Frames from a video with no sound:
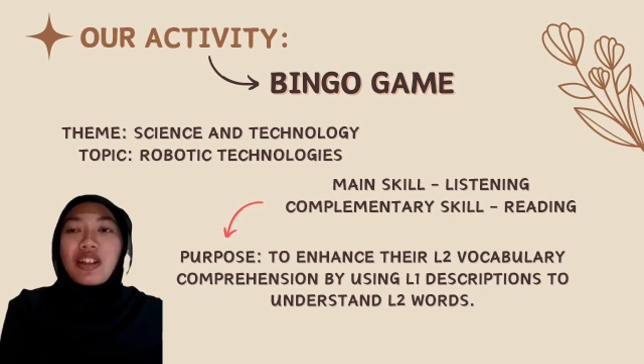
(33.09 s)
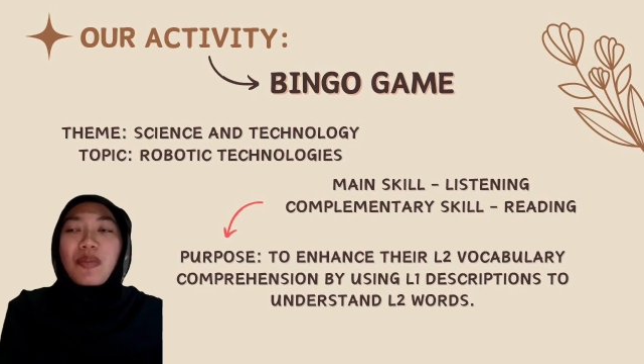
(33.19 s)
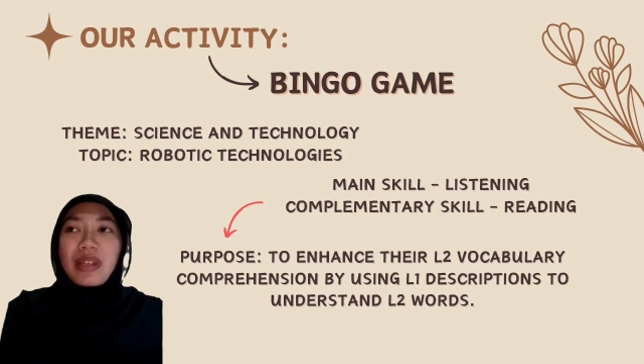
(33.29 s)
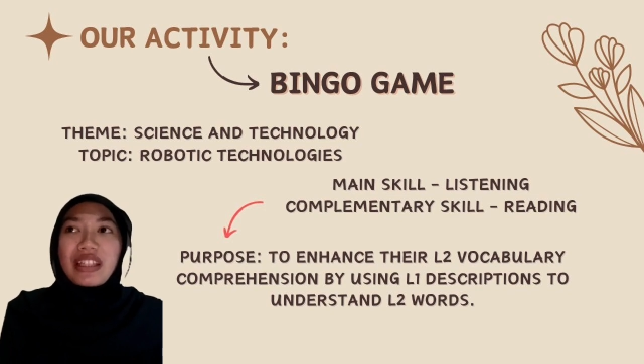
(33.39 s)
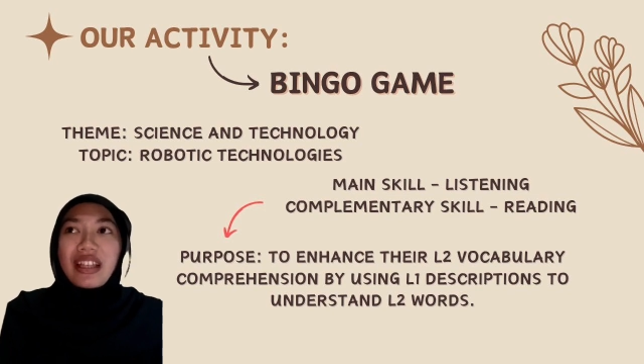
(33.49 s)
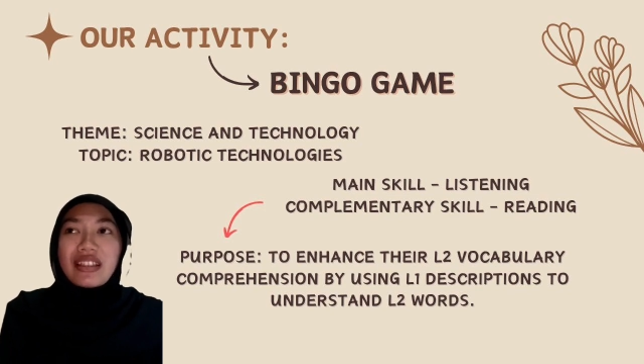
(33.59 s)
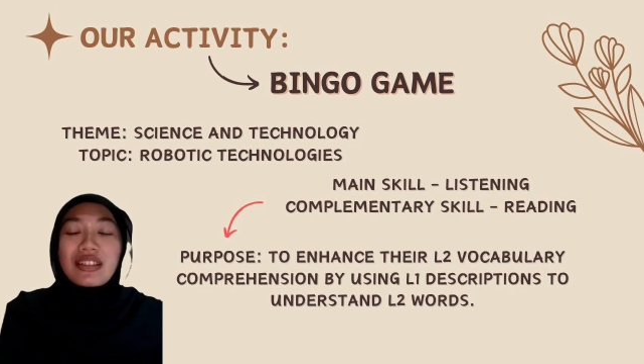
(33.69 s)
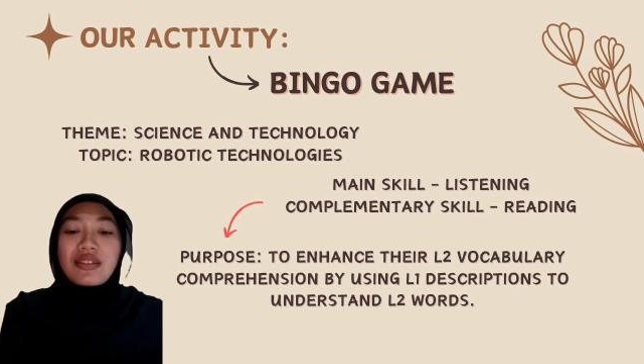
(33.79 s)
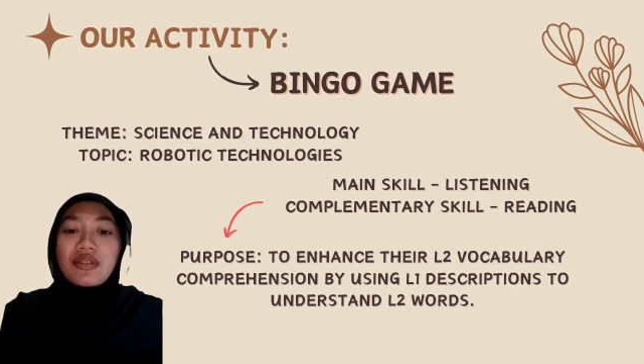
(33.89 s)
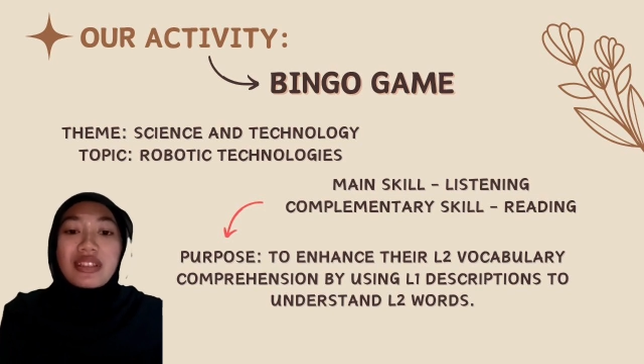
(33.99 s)
topic that
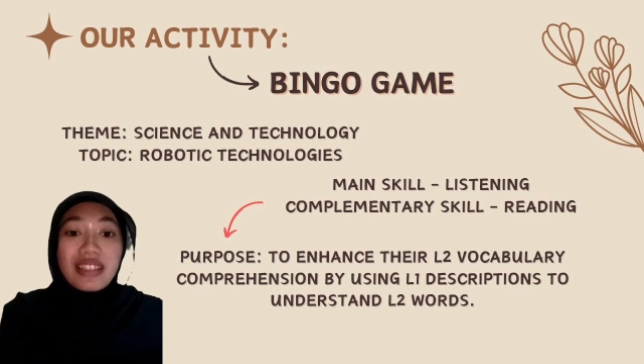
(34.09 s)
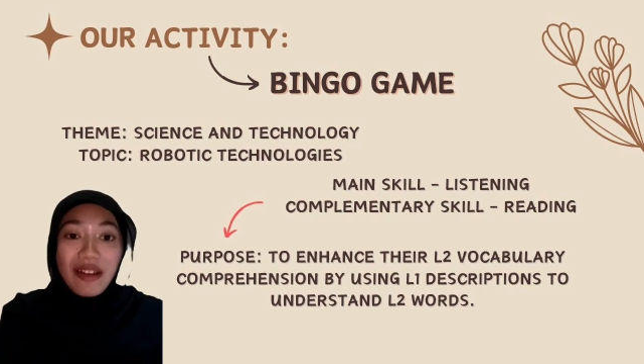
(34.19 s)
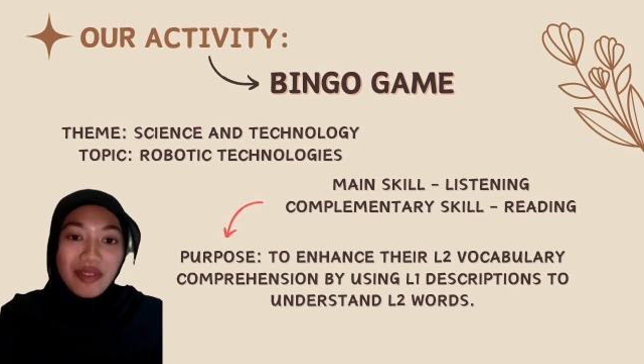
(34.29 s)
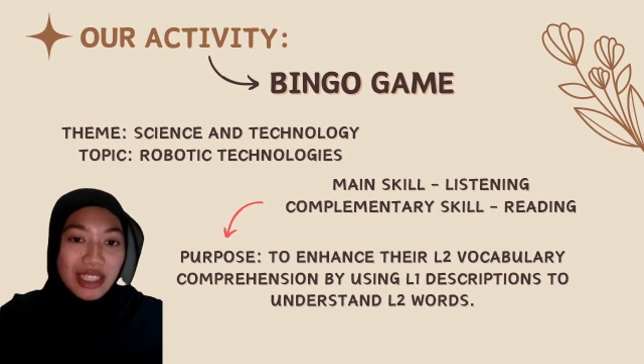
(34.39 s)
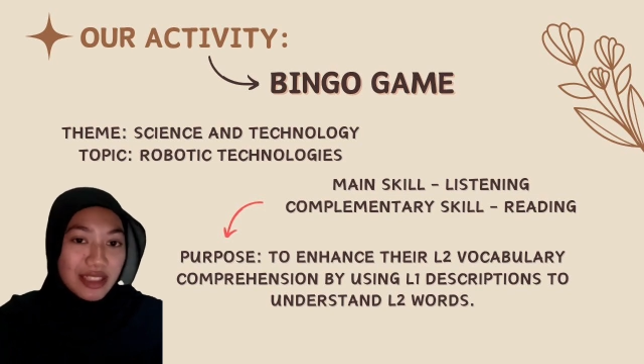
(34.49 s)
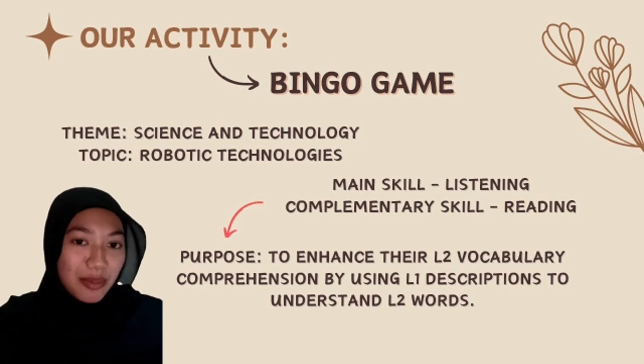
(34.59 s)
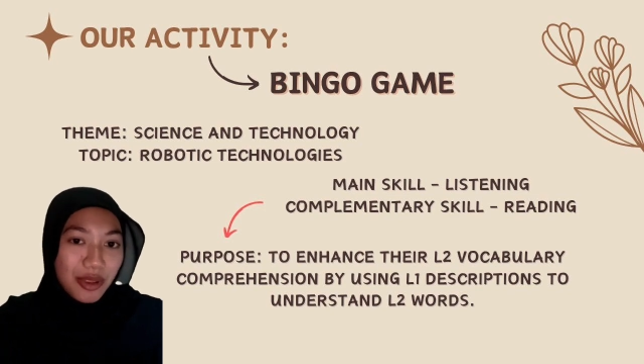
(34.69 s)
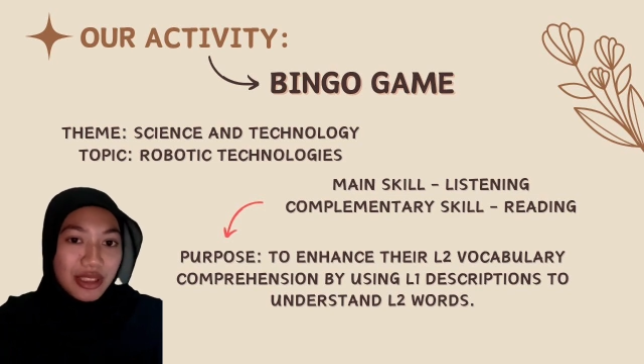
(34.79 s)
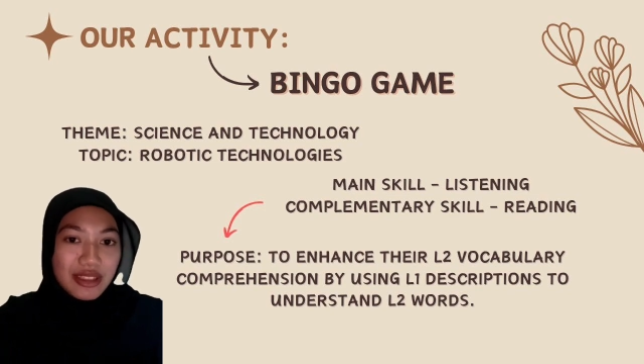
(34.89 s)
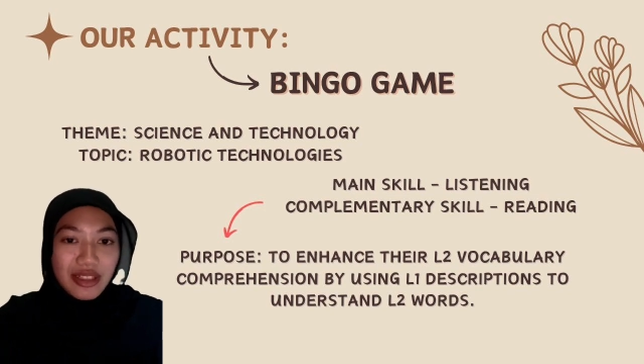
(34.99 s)
the students haven't
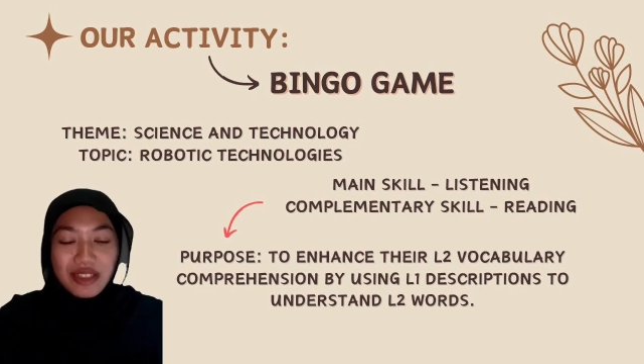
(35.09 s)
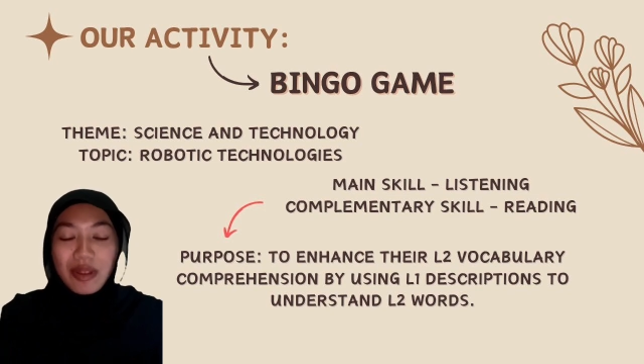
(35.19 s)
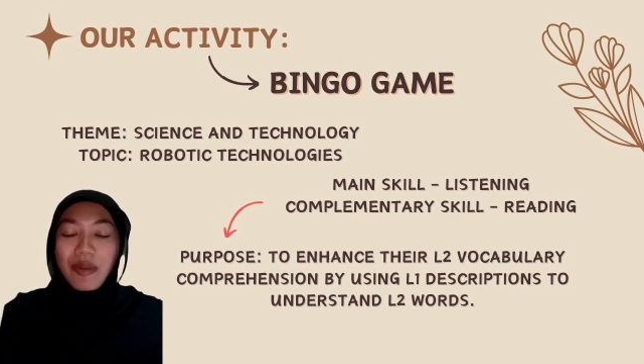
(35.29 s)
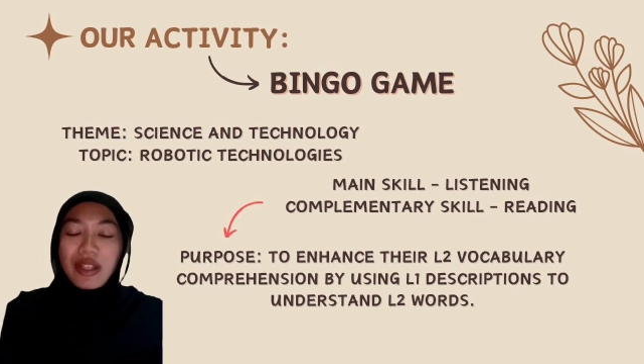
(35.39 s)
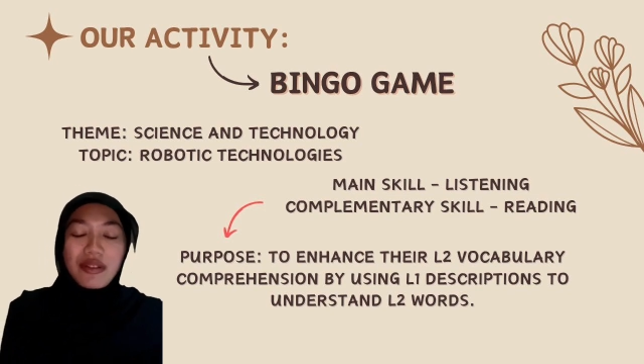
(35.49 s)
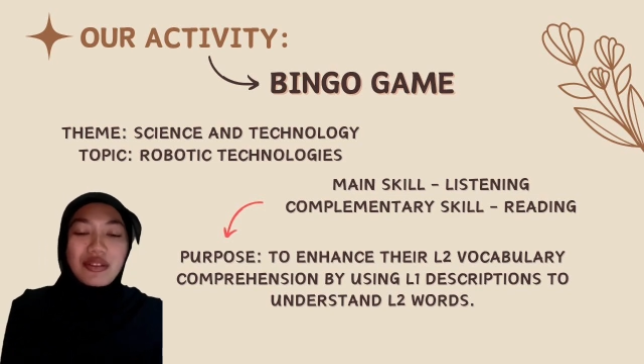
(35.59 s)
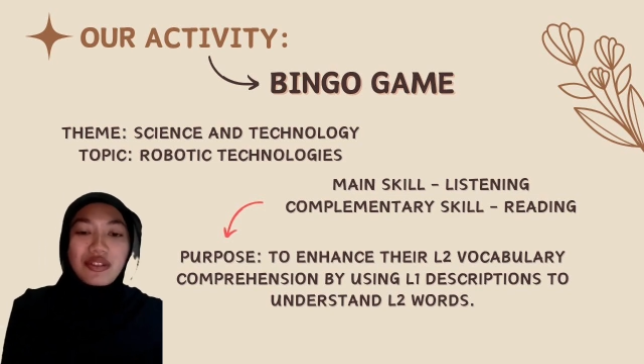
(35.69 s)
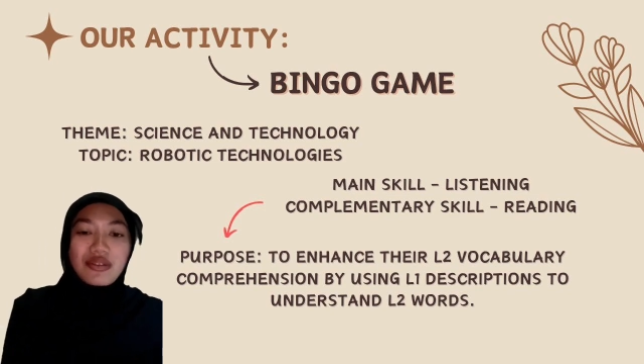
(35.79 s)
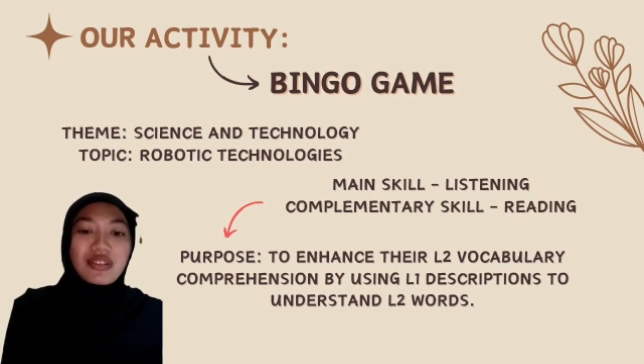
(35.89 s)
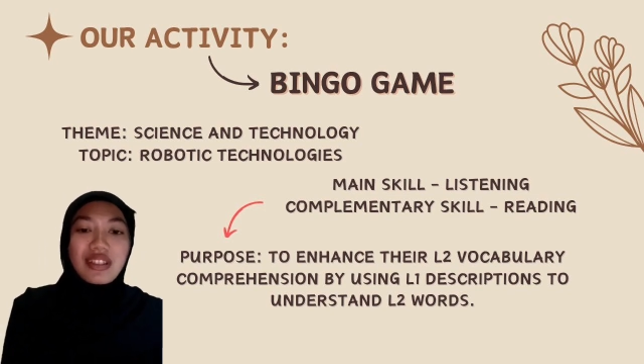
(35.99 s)
explored, so that's why we
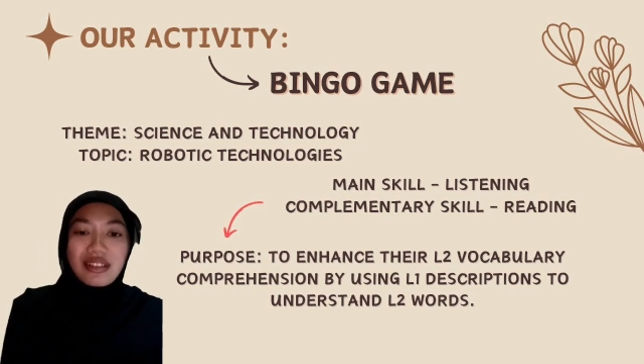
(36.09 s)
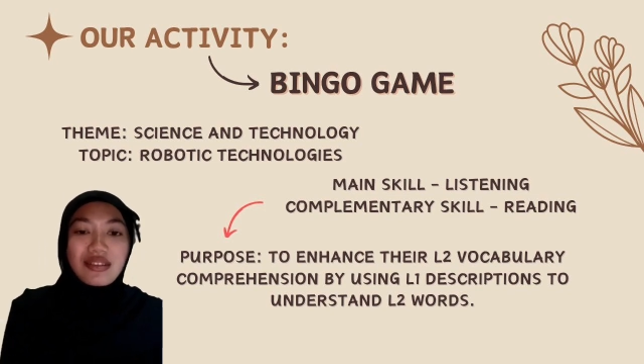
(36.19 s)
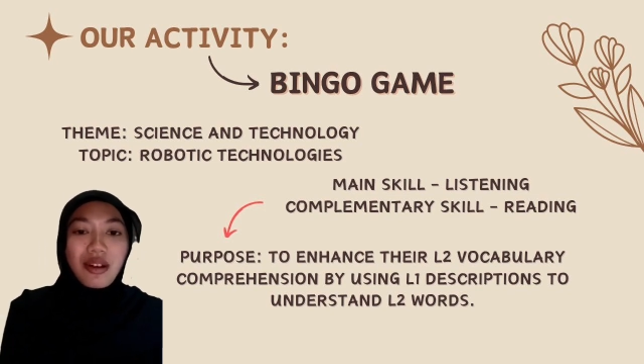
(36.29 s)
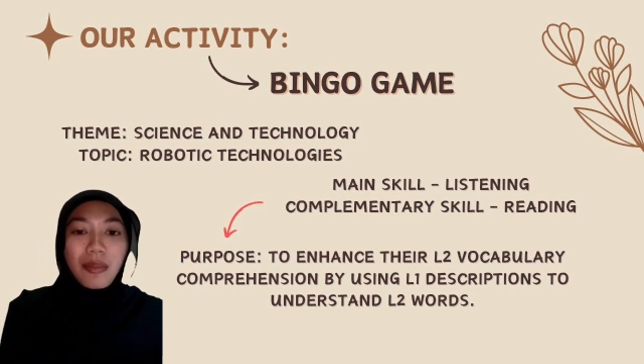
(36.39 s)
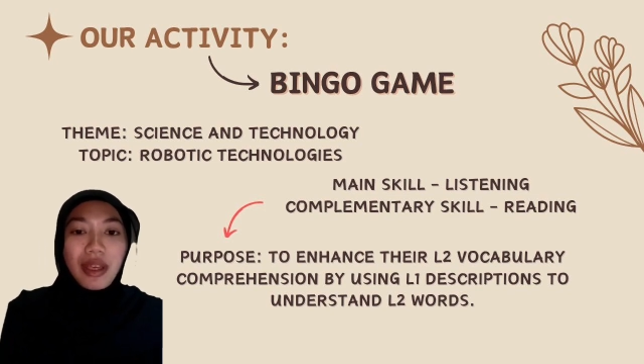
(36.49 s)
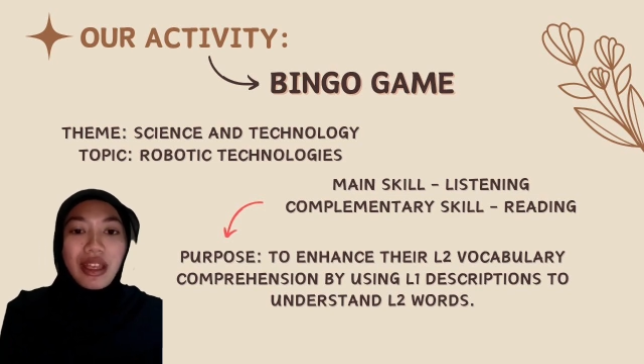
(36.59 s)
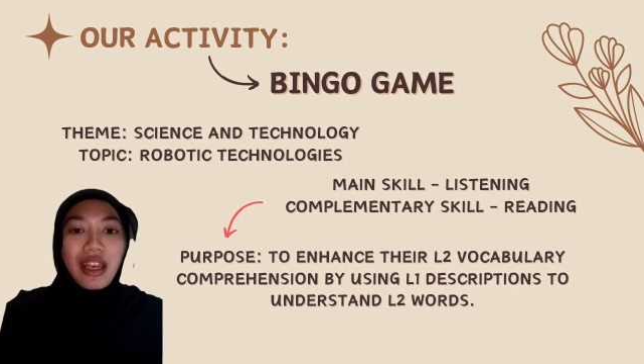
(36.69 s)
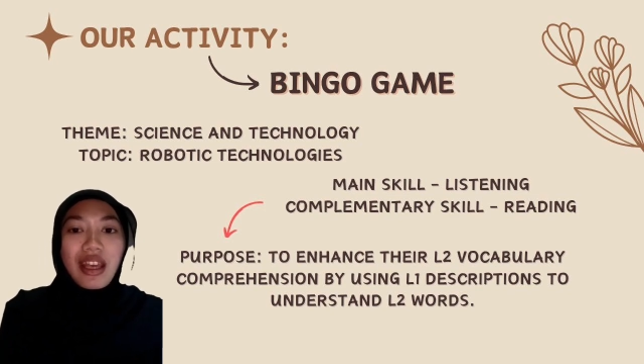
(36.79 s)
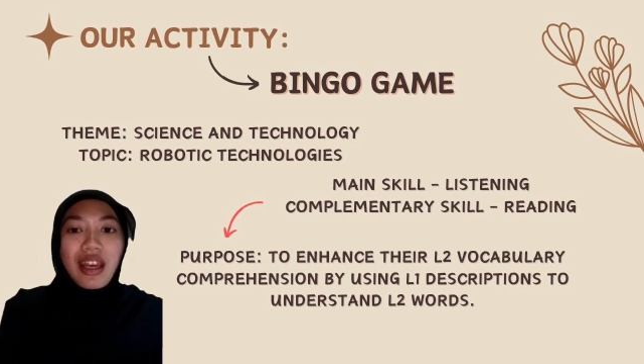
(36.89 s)
choose this topic.